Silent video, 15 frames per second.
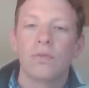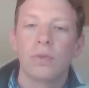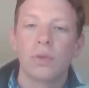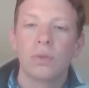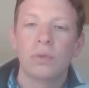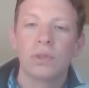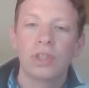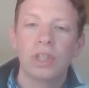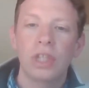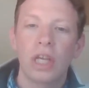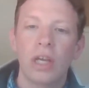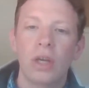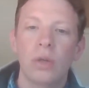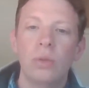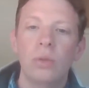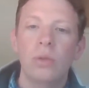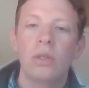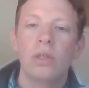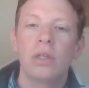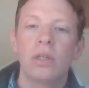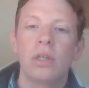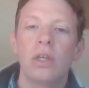For Rousseau,
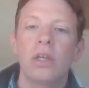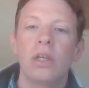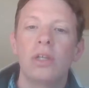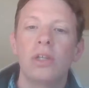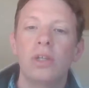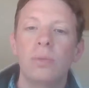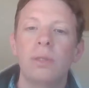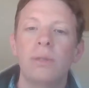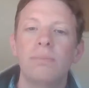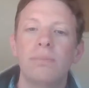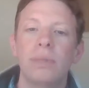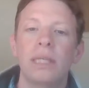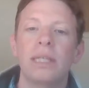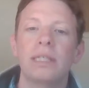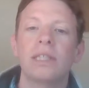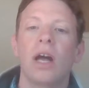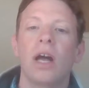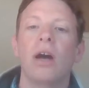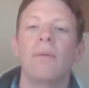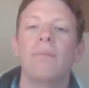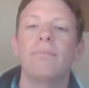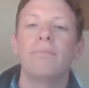human beings
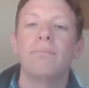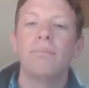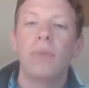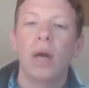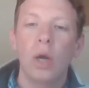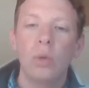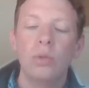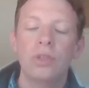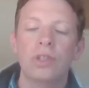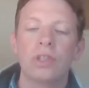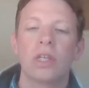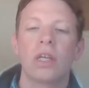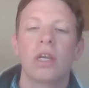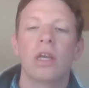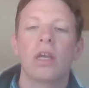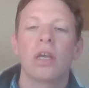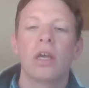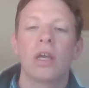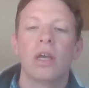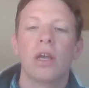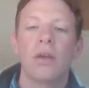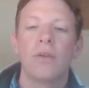are most
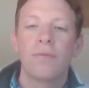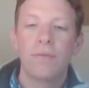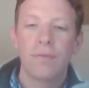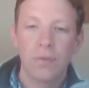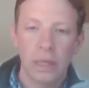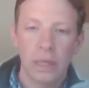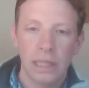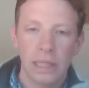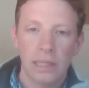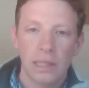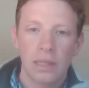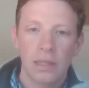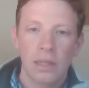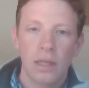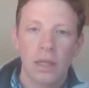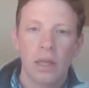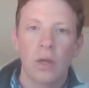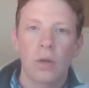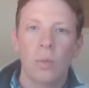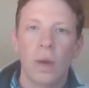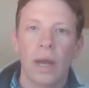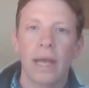free
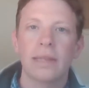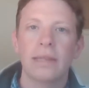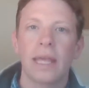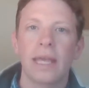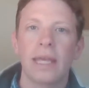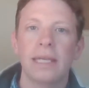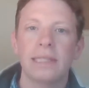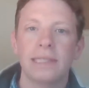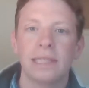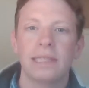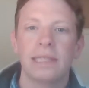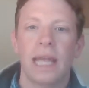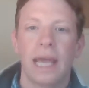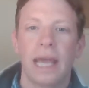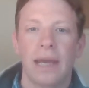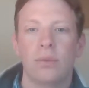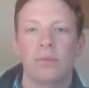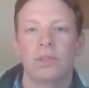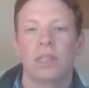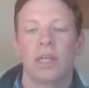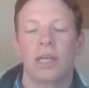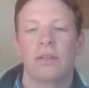when they exist
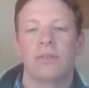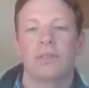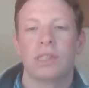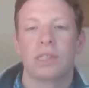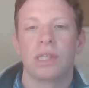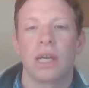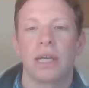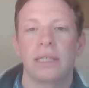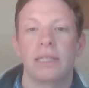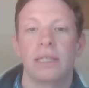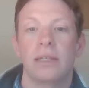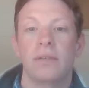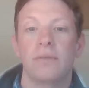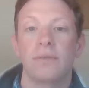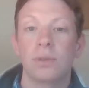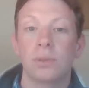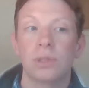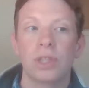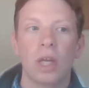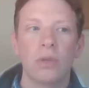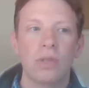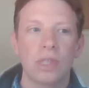outside of society. For
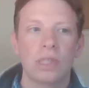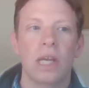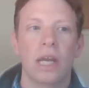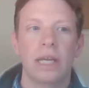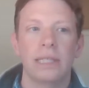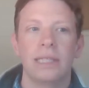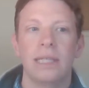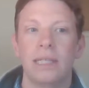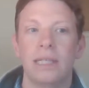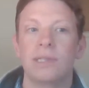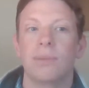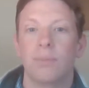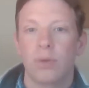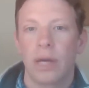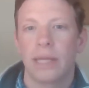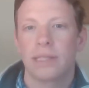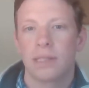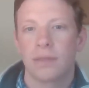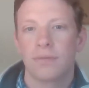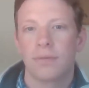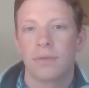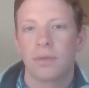Rousseau, society is
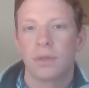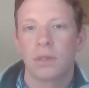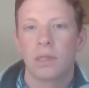oppressive.